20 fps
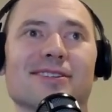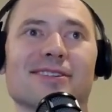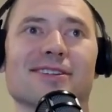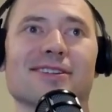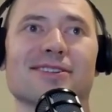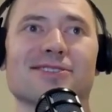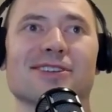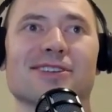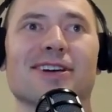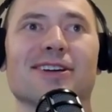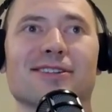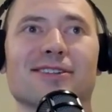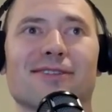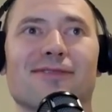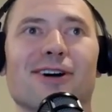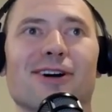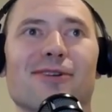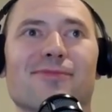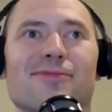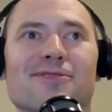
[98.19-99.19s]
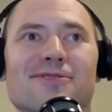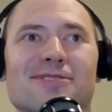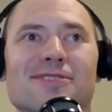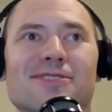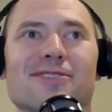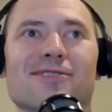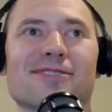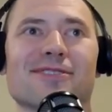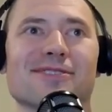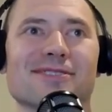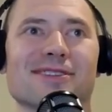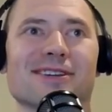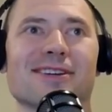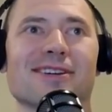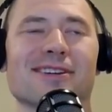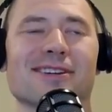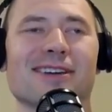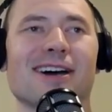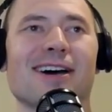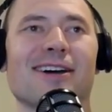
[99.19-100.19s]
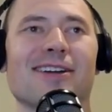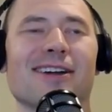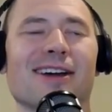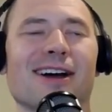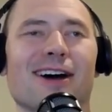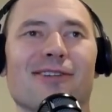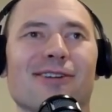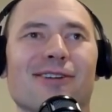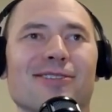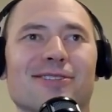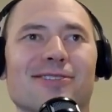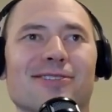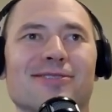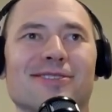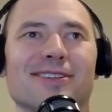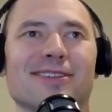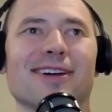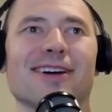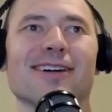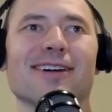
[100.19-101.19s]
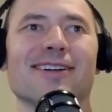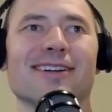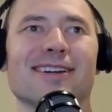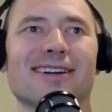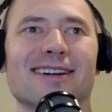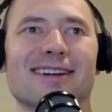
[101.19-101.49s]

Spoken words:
to the Shiny Developer Series. Yoni, how are you doing today?